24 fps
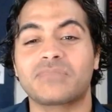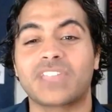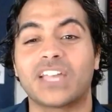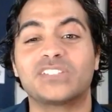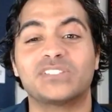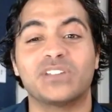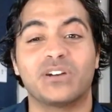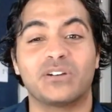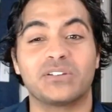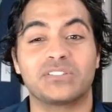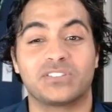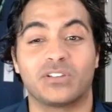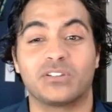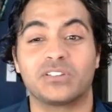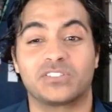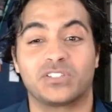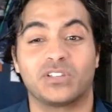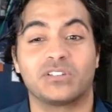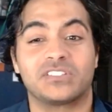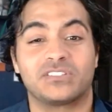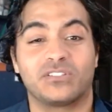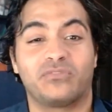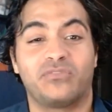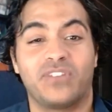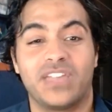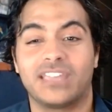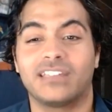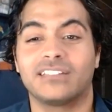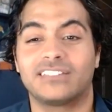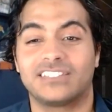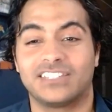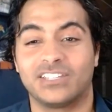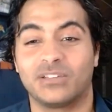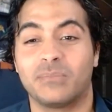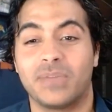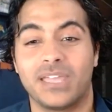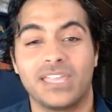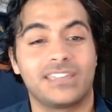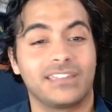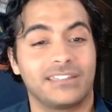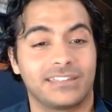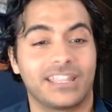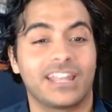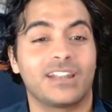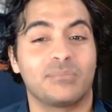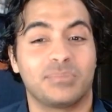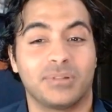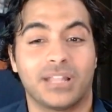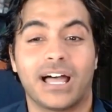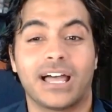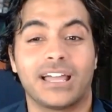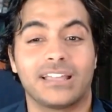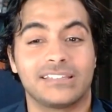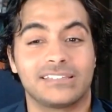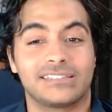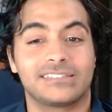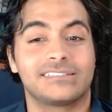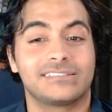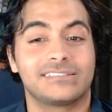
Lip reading: So fake it till you make it. That applies.